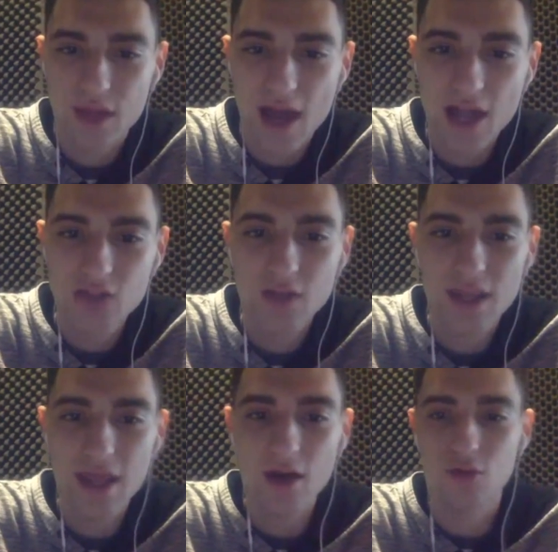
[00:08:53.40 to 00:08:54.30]
I
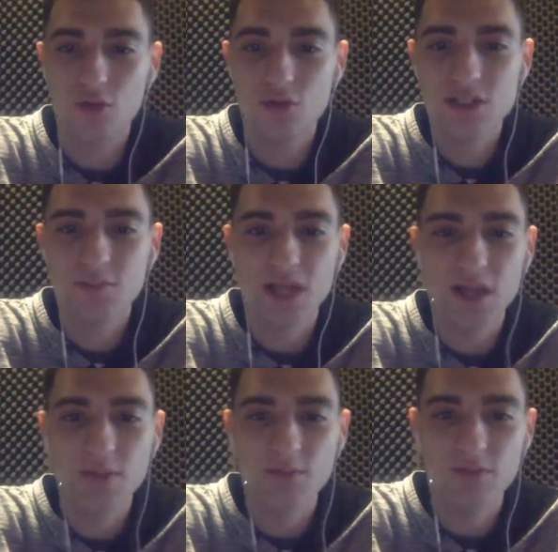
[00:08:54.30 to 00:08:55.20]
tweeted out, who's to
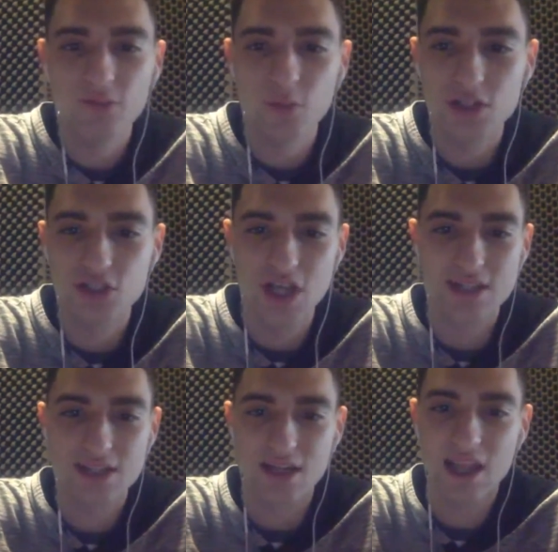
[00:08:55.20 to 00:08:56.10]
blame for the
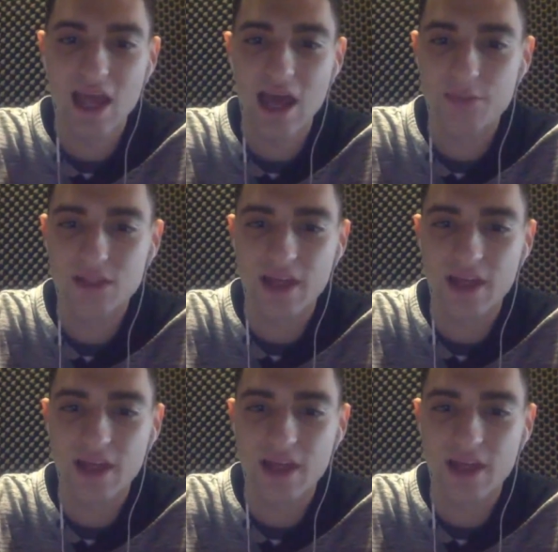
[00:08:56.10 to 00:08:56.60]
Jets collapse?